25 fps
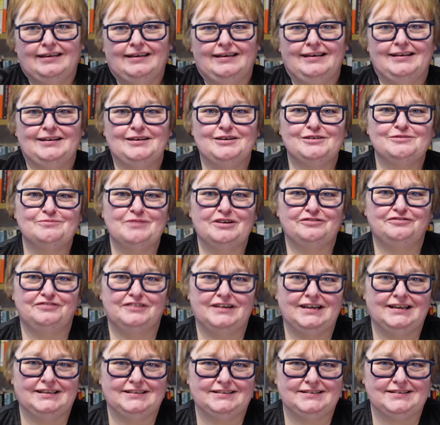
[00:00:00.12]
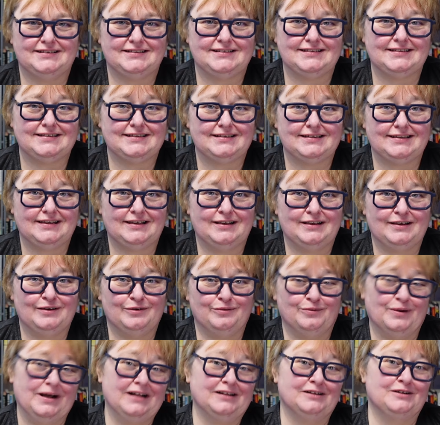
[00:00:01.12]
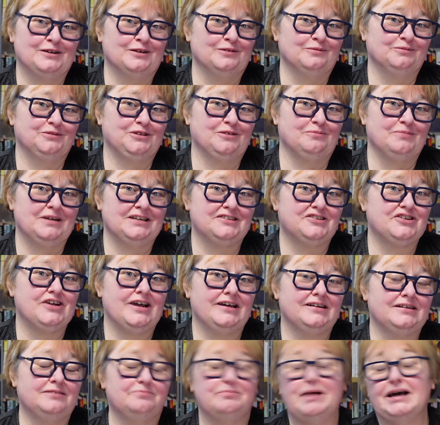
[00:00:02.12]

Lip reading: Hello, my friends. Welcome to my channel.